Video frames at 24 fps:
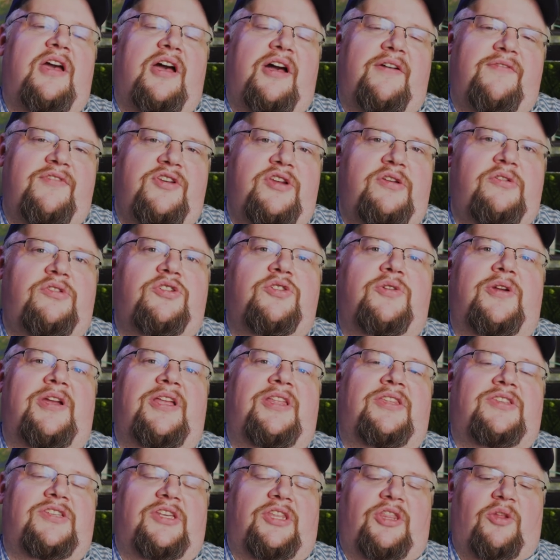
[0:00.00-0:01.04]
of
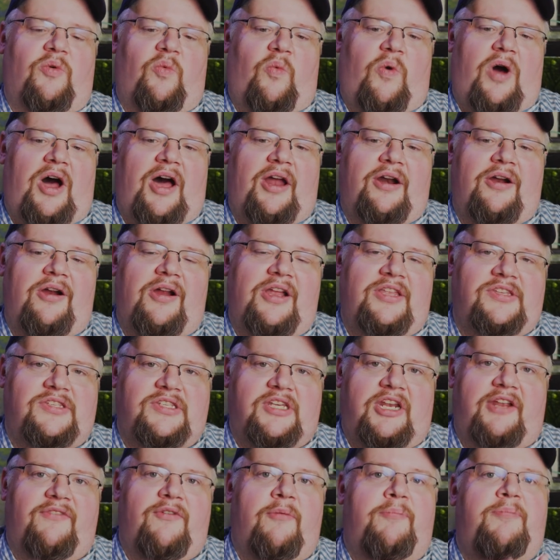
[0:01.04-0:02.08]
nutrients in the water
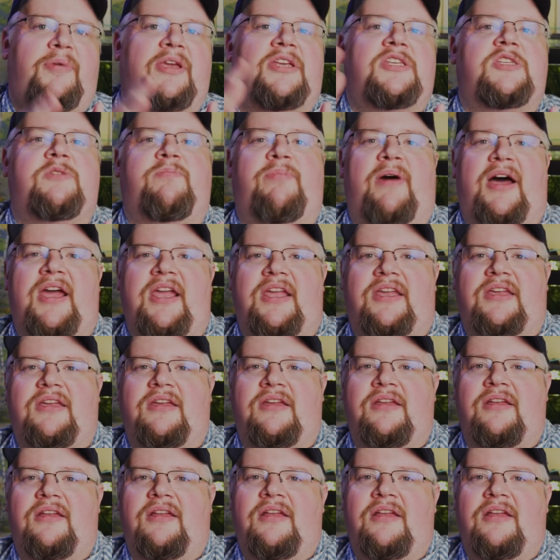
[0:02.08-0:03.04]
instead of a big spike,